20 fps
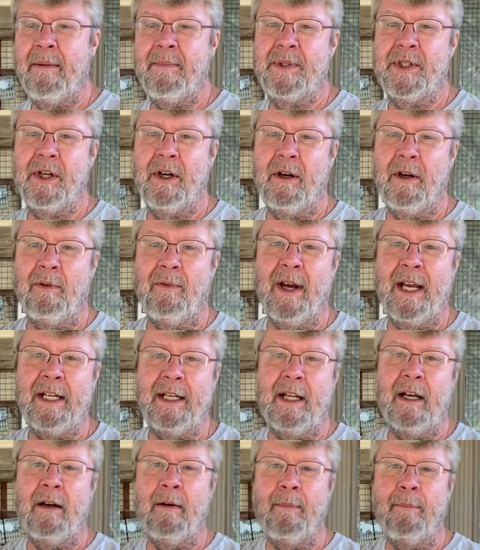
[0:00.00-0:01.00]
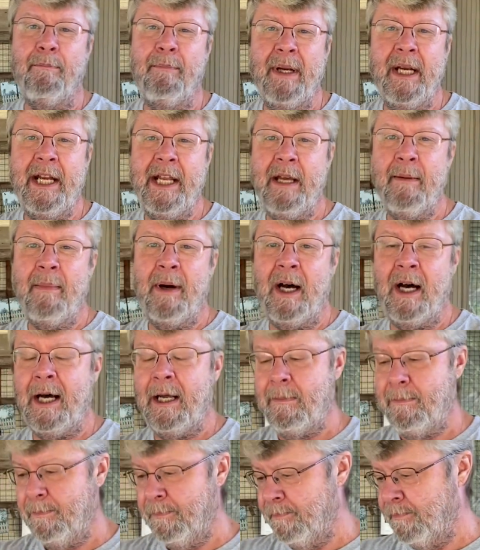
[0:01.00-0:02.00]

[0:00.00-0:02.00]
I'm sorry, right there. Medium hot.